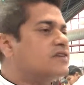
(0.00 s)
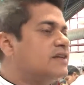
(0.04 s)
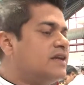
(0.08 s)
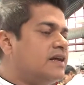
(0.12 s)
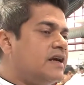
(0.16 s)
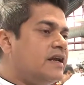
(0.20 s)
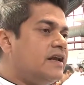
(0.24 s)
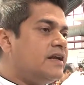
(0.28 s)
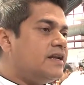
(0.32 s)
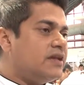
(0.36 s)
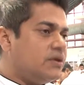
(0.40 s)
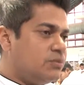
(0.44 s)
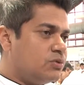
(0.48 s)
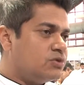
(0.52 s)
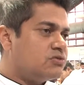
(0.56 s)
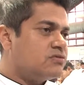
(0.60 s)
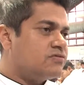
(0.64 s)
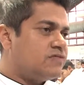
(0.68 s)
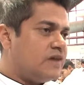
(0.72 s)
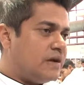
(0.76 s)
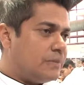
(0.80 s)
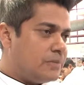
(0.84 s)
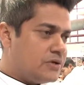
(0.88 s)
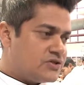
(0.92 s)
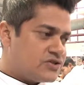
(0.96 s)
sitting and eating with
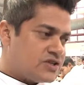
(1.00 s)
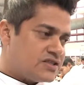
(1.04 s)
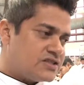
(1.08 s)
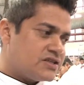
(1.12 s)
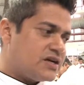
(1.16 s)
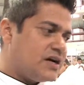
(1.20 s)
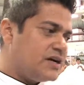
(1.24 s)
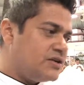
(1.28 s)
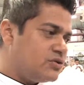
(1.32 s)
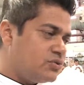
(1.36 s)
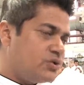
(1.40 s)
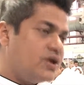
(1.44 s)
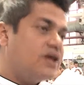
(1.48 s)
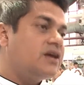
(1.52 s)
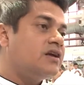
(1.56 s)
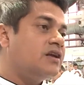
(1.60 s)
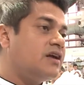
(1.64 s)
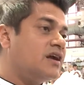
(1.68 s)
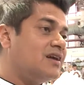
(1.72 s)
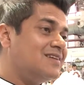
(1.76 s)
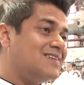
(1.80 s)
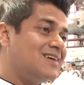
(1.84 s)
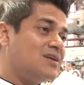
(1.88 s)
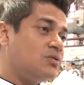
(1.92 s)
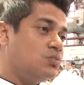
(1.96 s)
your family. So I try to
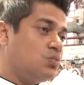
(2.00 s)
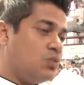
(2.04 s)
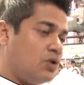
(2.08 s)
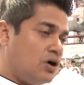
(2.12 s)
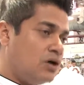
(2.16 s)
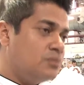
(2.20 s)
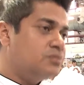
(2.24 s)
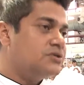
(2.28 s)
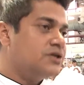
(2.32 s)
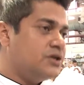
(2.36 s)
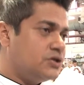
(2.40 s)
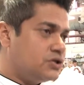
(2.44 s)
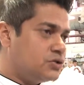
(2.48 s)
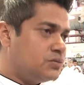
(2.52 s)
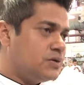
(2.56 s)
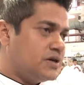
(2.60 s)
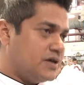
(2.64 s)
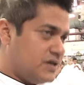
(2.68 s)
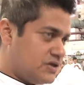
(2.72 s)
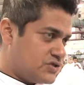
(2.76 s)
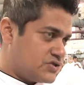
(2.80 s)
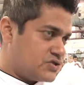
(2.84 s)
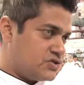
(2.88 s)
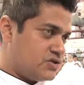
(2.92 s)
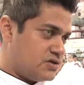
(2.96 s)
recreate that warmth into
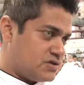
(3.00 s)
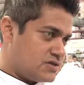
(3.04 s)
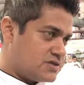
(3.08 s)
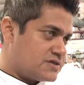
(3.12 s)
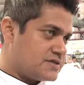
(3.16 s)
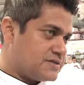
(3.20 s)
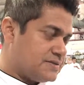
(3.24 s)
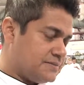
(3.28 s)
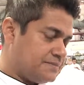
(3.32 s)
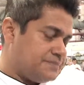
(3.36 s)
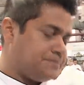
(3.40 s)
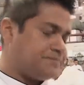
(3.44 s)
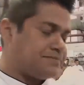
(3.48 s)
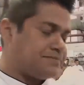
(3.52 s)
my restaurants.